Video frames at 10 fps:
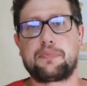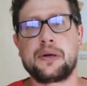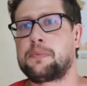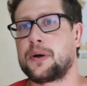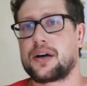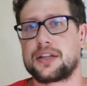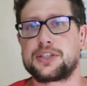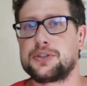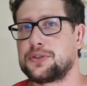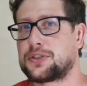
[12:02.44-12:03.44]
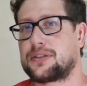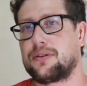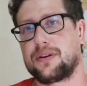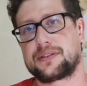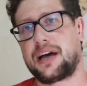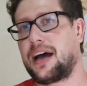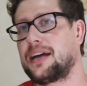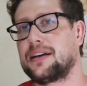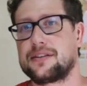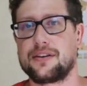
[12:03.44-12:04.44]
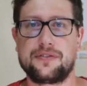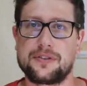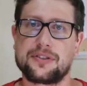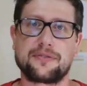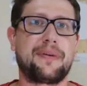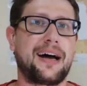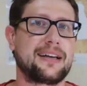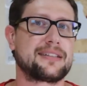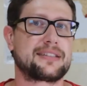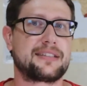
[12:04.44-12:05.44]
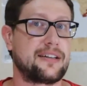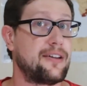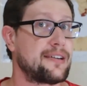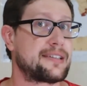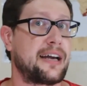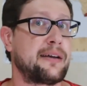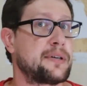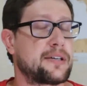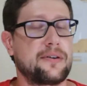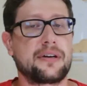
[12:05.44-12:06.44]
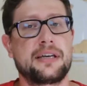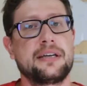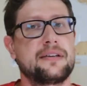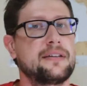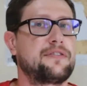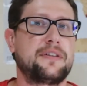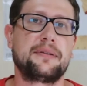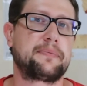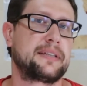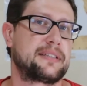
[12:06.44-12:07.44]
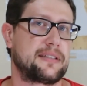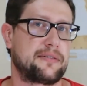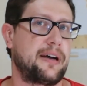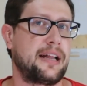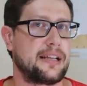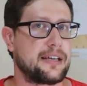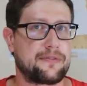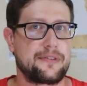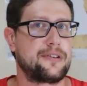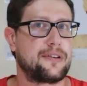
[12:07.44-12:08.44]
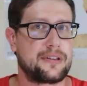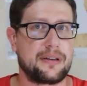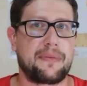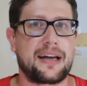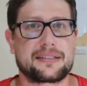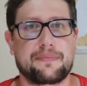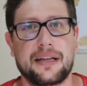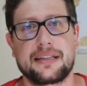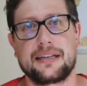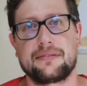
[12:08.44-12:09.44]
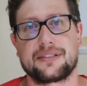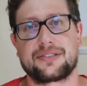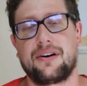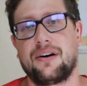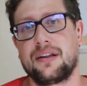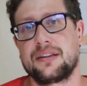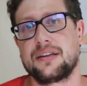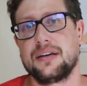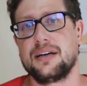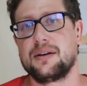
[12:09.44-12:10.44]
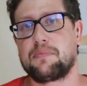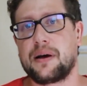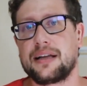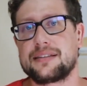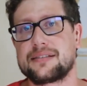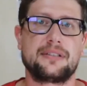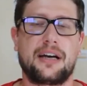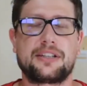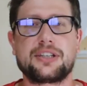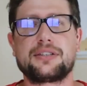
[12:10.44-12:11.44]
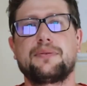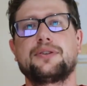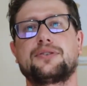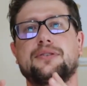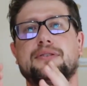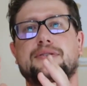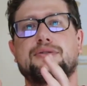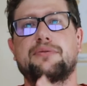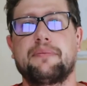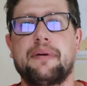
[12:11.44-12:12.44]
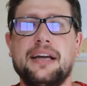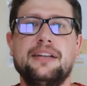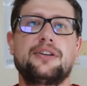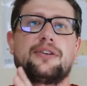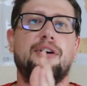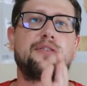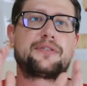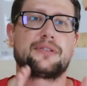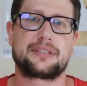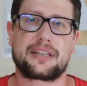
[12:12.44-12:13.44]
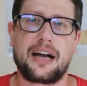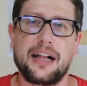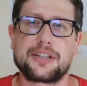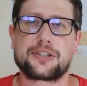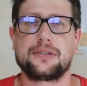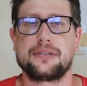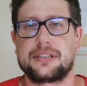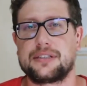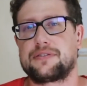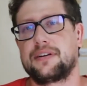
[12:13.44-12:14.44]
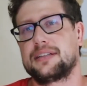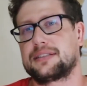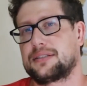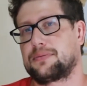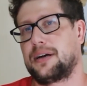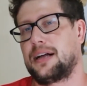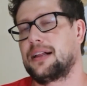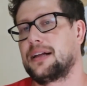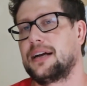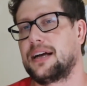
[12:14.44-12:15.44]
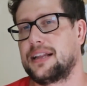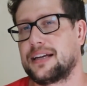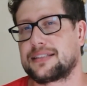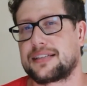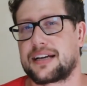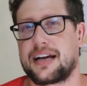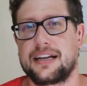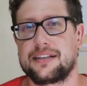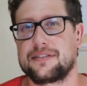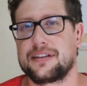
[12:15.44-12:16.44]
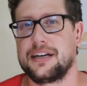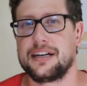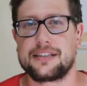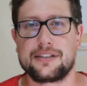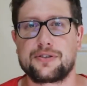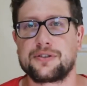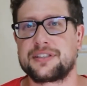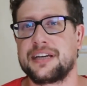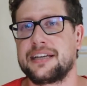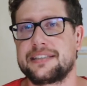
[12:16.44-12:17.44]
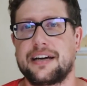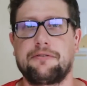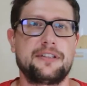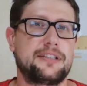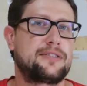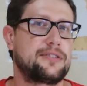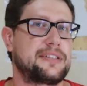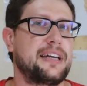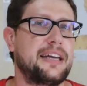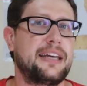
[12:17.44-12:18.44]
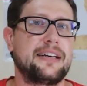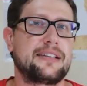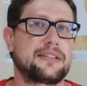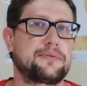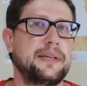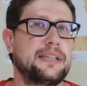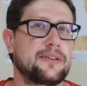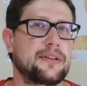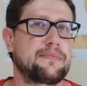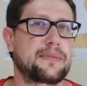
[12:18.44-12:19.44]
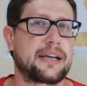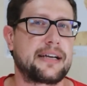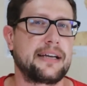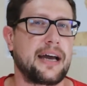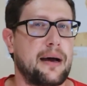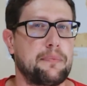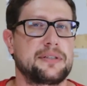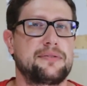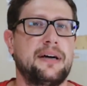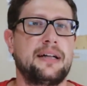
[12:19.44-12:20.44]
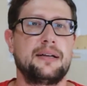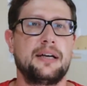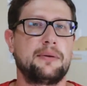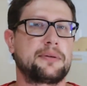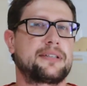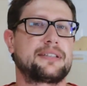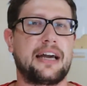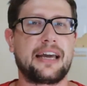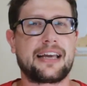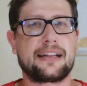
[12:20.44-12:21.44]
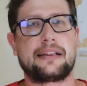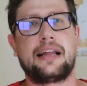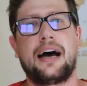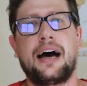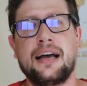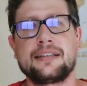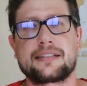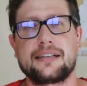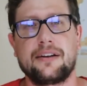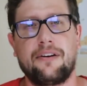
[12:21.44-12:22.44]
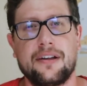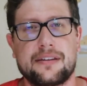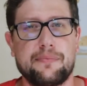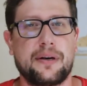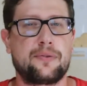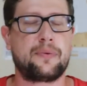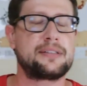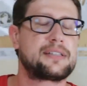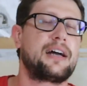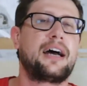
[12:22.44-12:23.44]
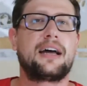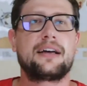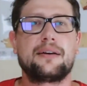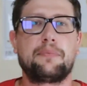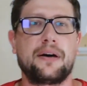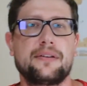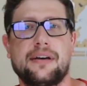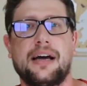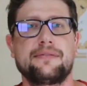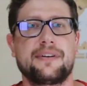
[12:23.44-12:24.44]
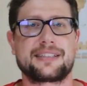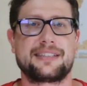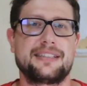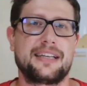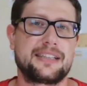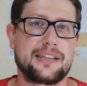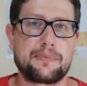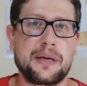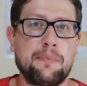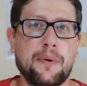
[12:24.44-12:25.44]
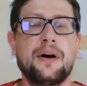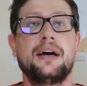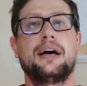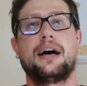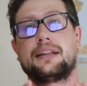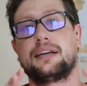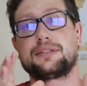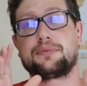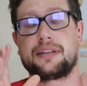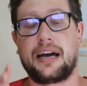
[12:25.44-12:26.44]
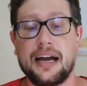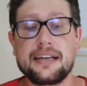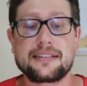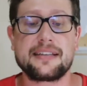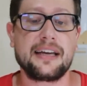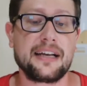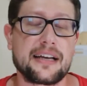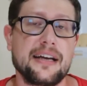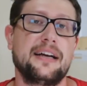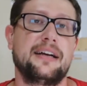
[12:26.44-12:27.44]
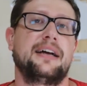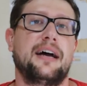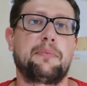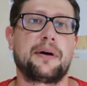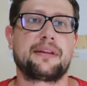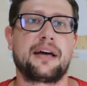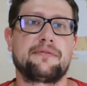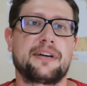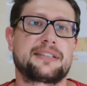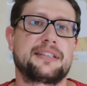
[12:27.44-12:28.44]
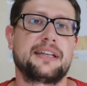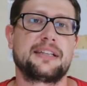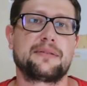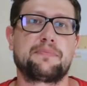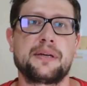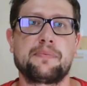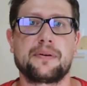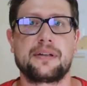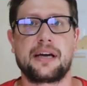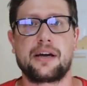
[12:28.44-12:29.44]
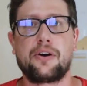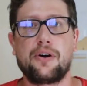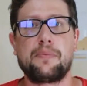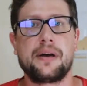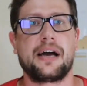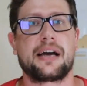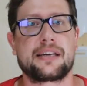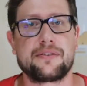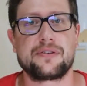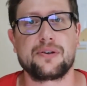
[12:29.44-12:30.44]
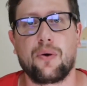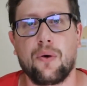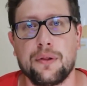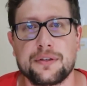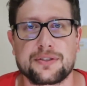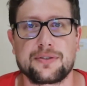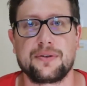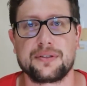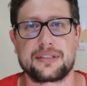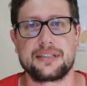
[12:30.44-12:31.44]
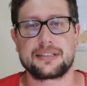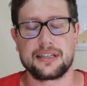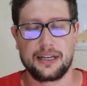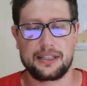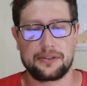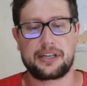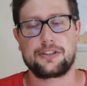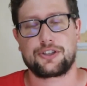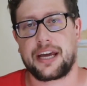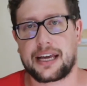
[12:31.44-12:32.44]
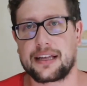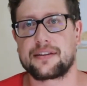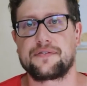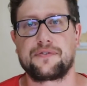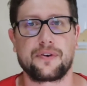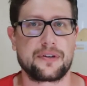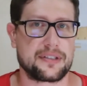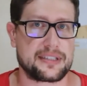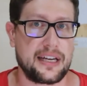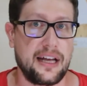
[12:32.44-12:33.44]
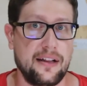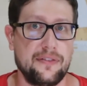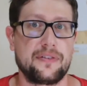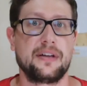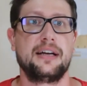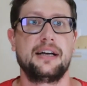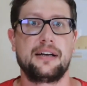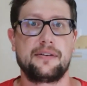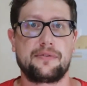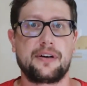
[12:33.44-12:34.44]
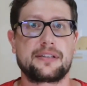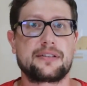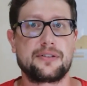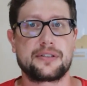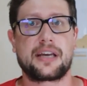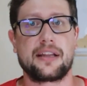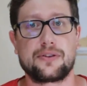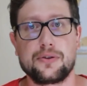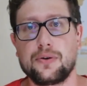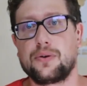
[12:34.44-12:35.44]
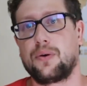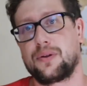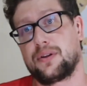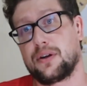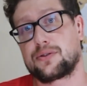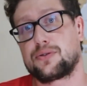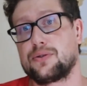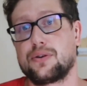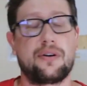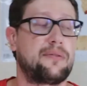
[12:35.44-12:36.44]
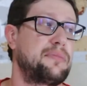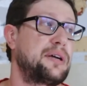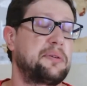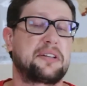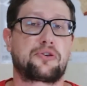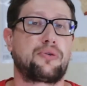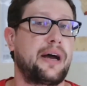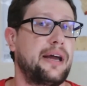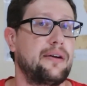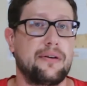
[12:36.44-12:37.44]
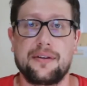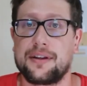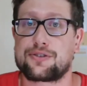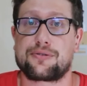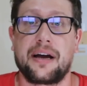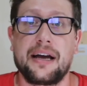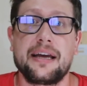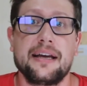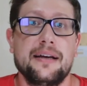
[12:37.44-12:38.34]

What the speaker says: people got used or tired of those masks a long time ago here in the Philippines as well, even though the mask mandate was on. But I just want to remind you of this cultural difference as well. And that's the two things I wanted to say here in this video and clear up as well, because I get asked a lot about what's about unvaccinated people, and that's what I think about unvaccinated people. And I hope I give you all the sources. You can check it for yourself, what you can do or not do, or maybe try or not try.